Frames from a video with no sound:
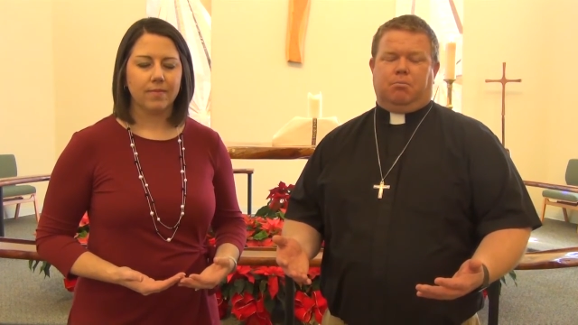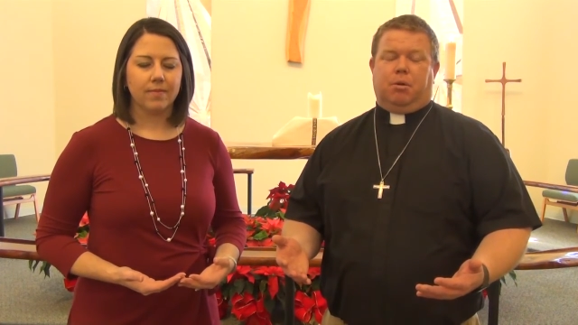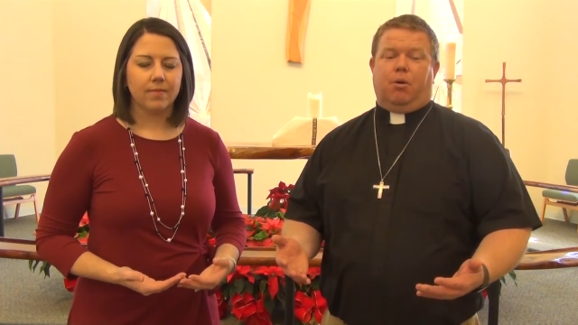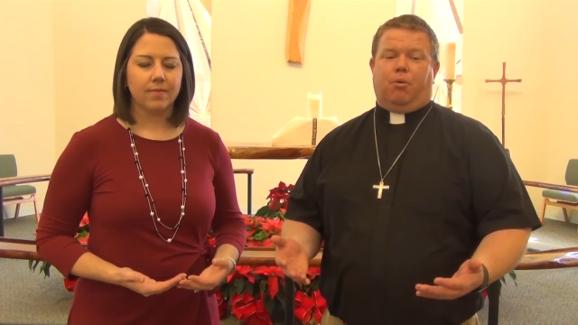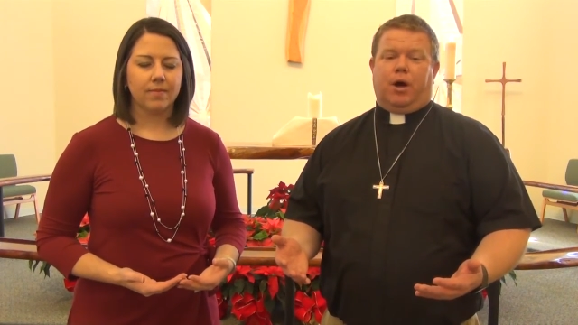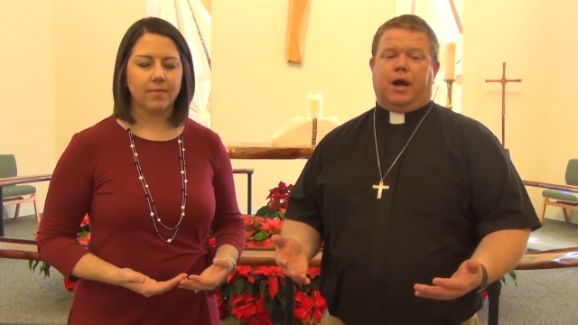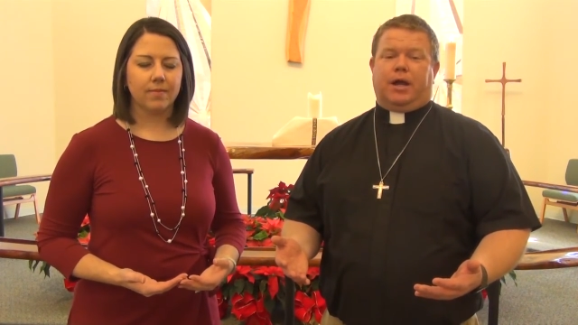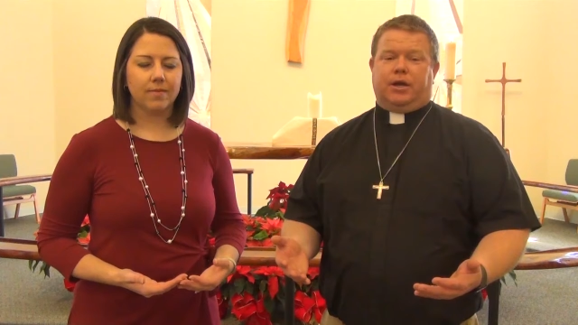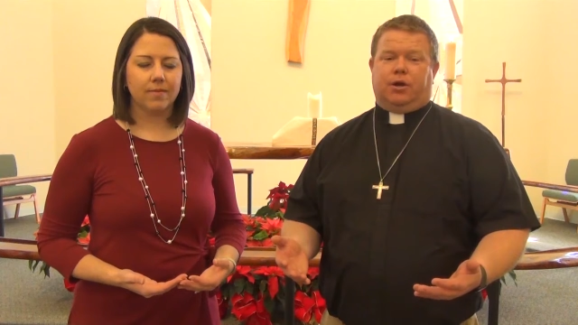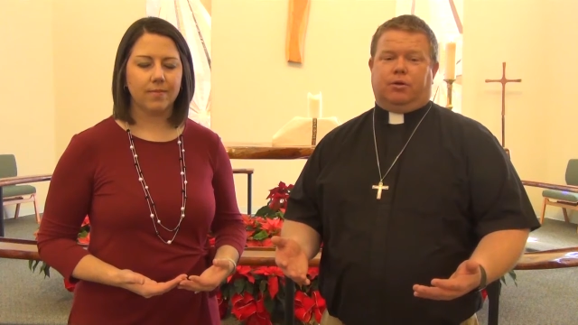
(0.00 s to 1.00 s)
Speaker 1: But what
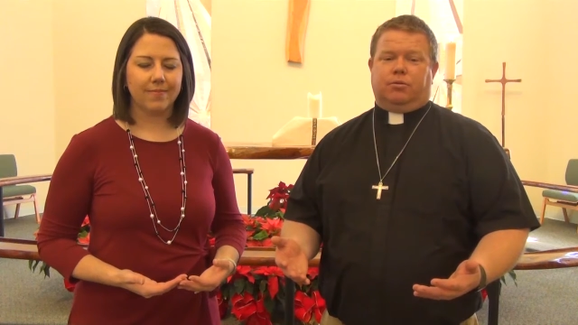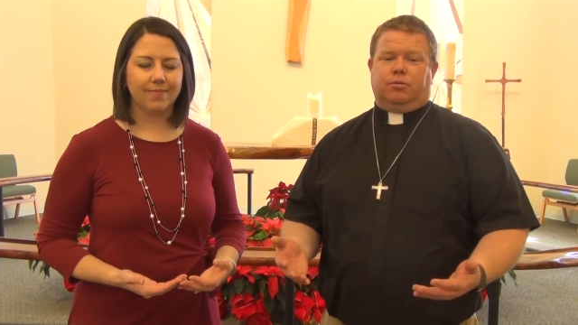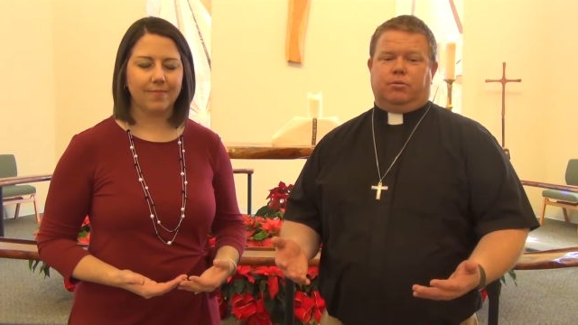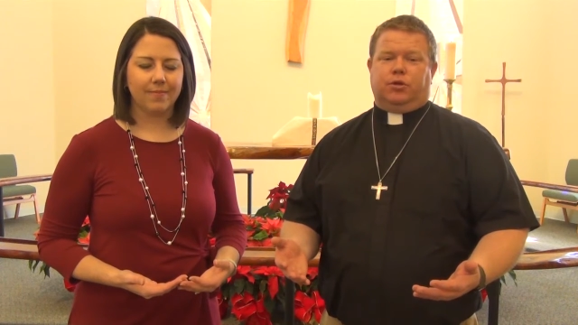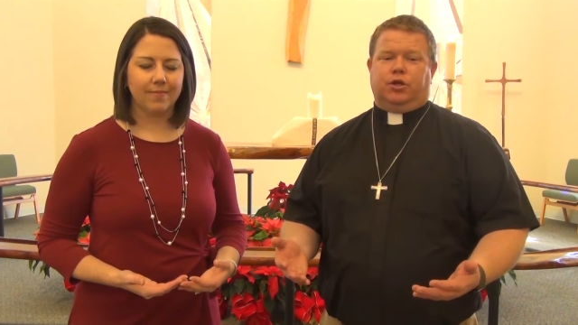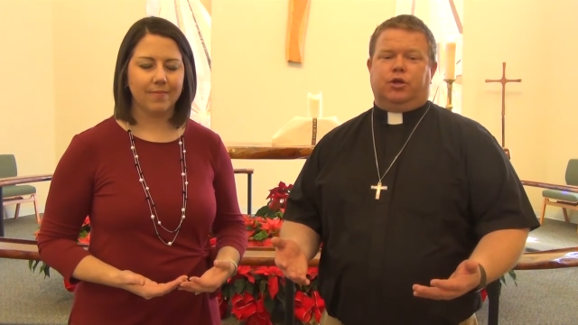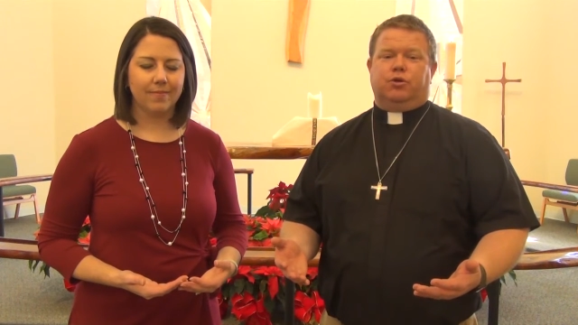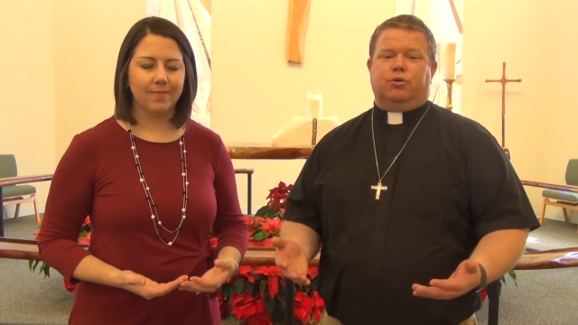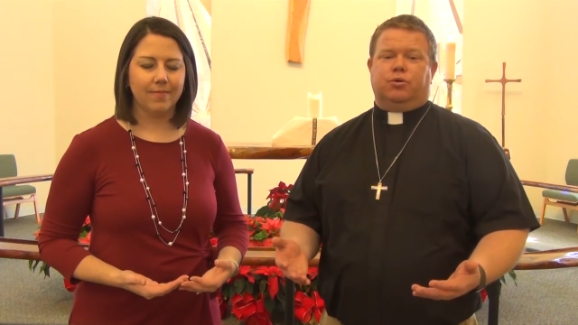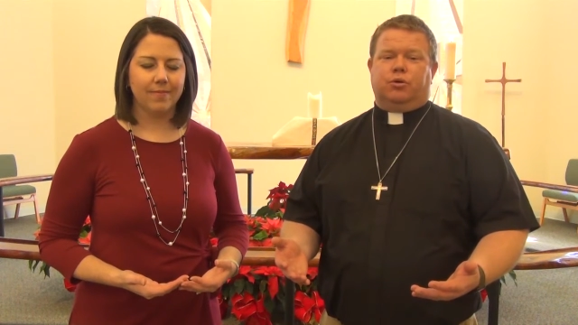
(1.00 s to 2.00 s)
I know,
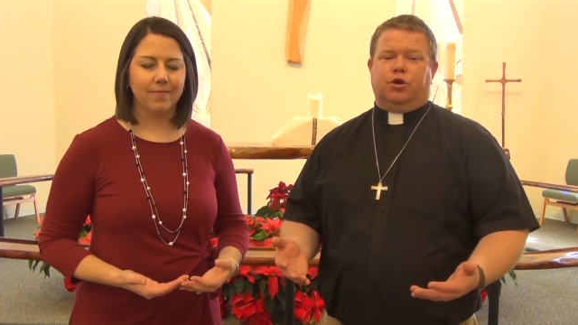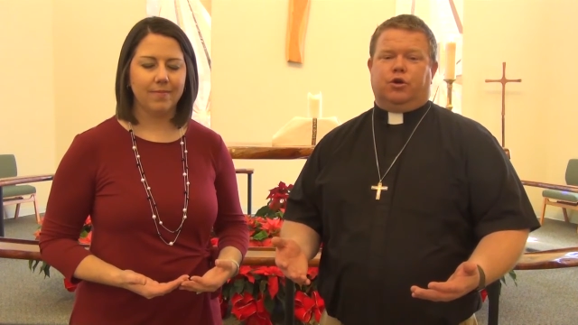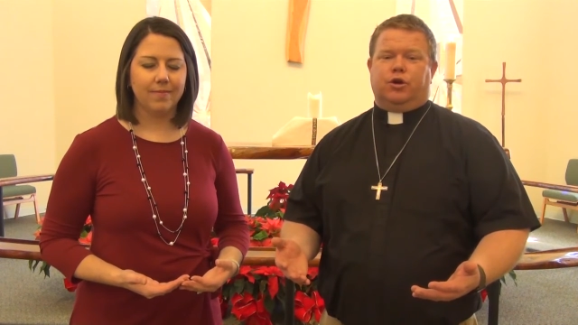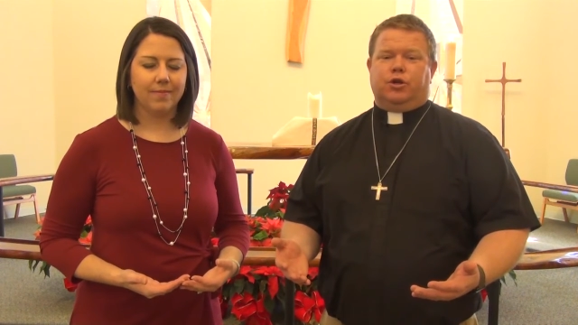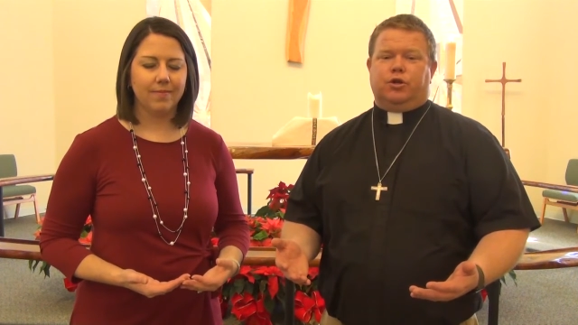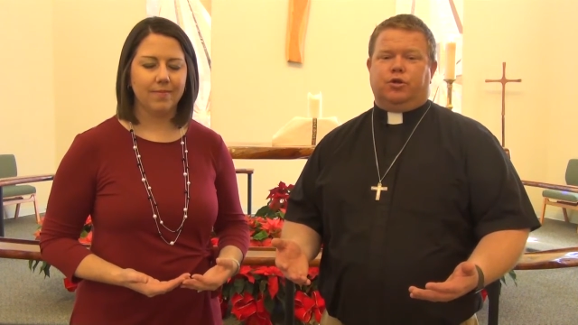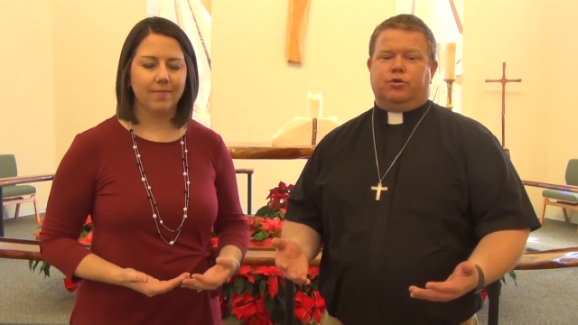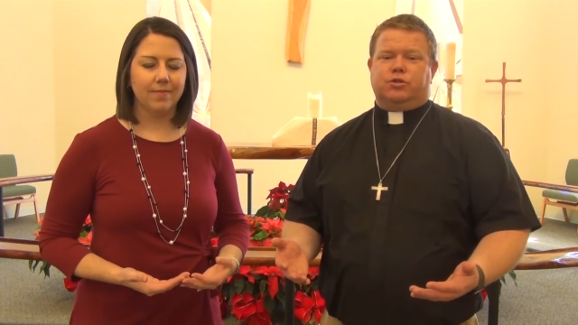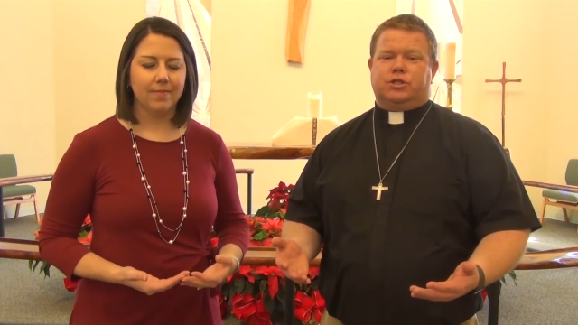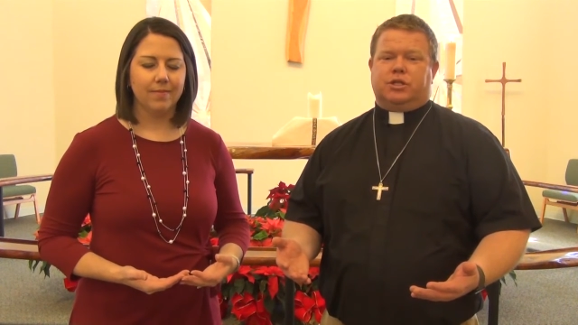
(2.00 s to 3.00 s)
you, good
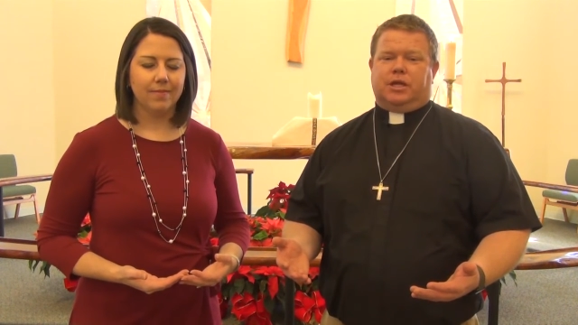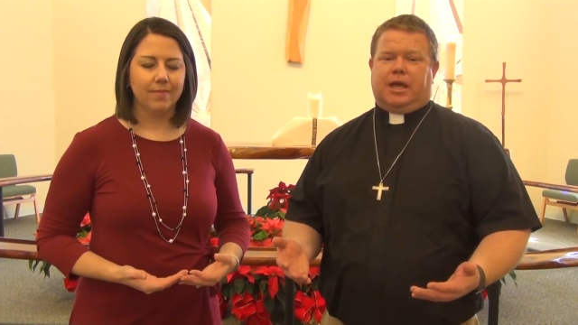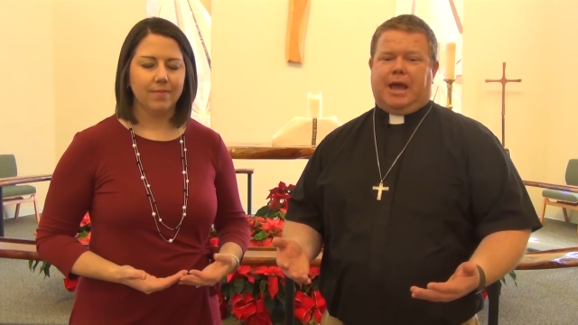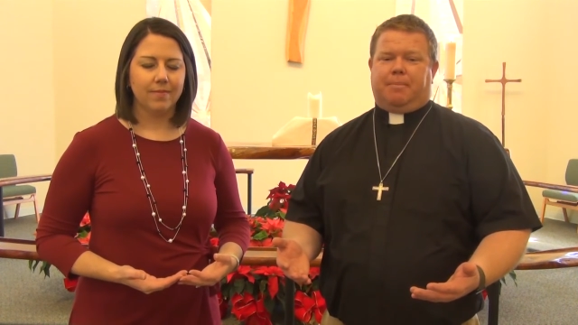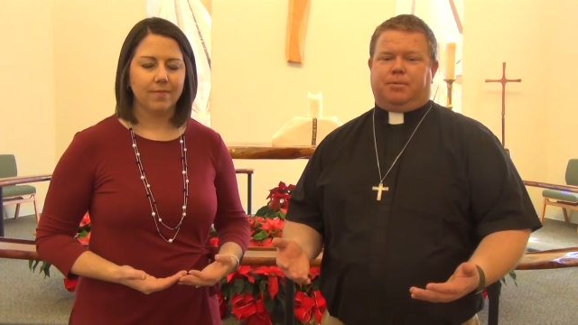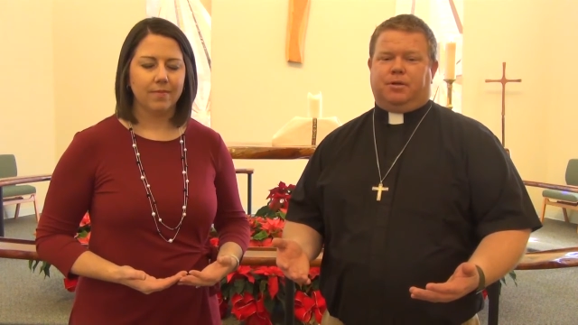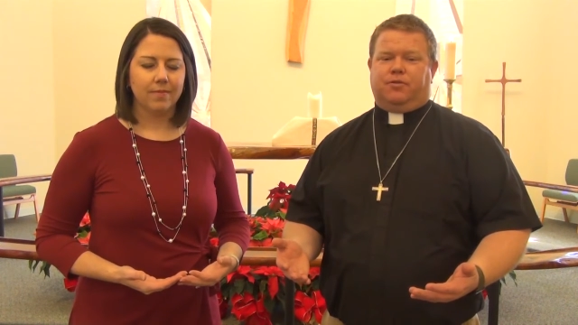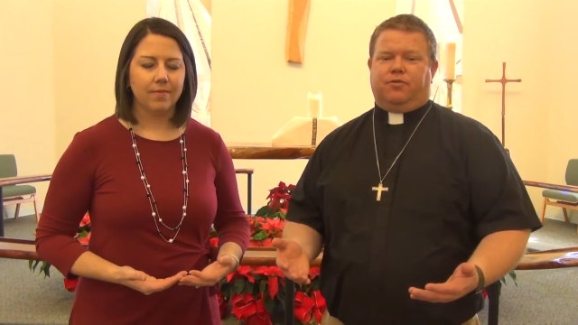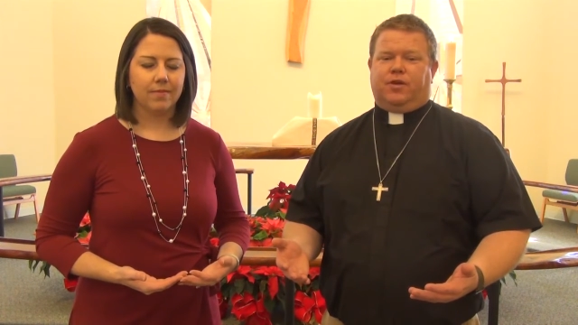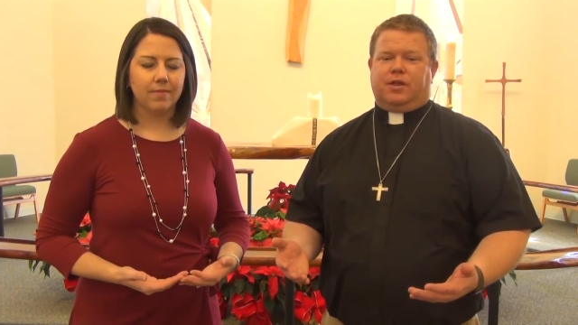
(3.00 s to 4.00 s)
news to the
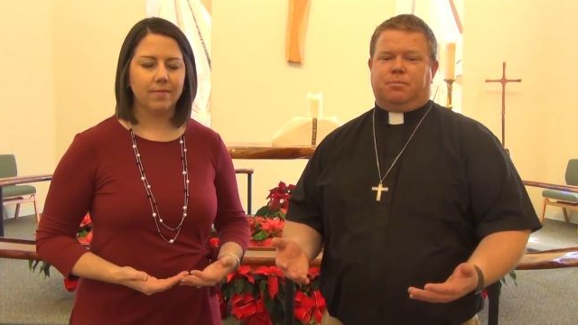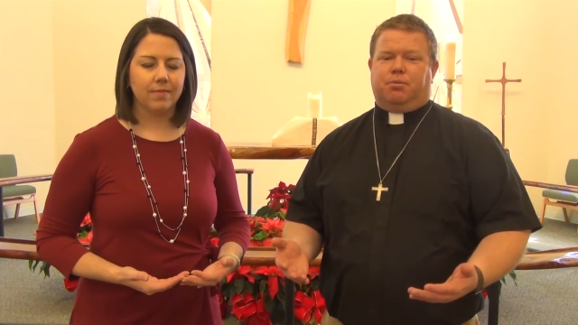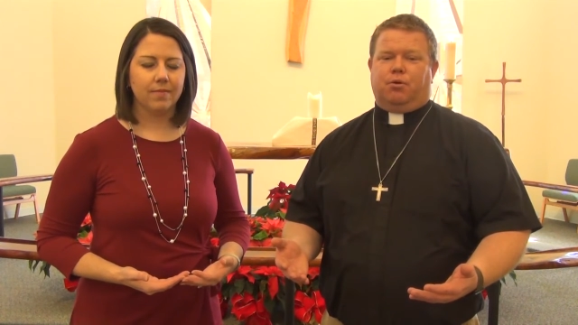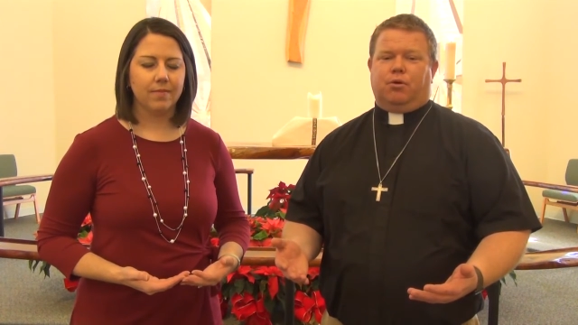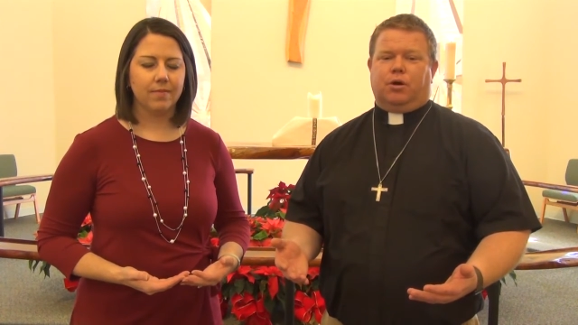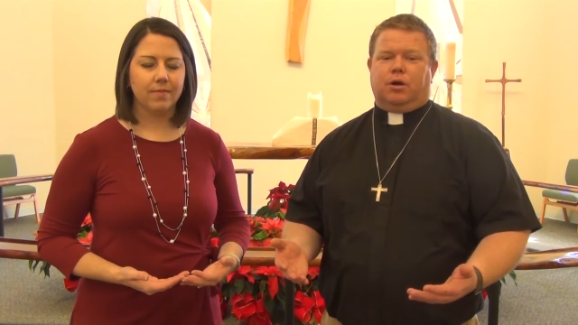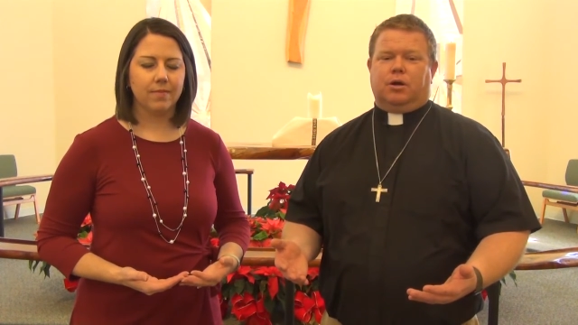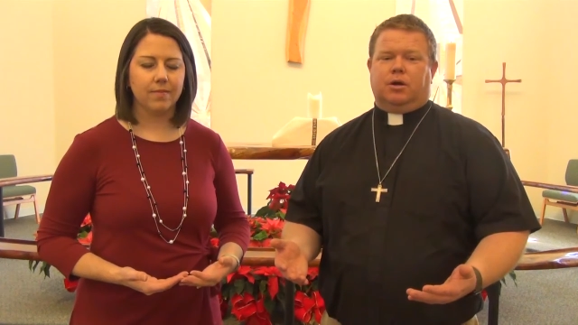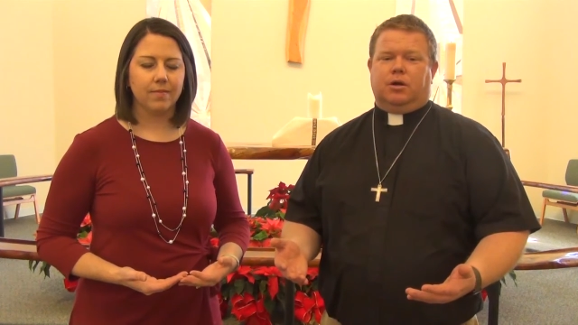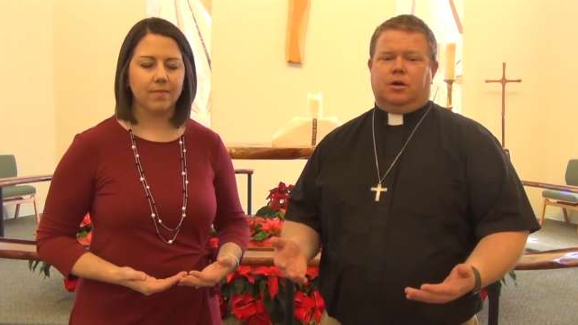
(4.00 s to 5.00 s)
captive and the
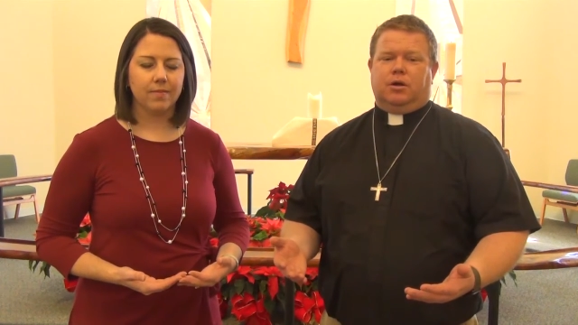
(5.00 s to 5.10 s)
poor,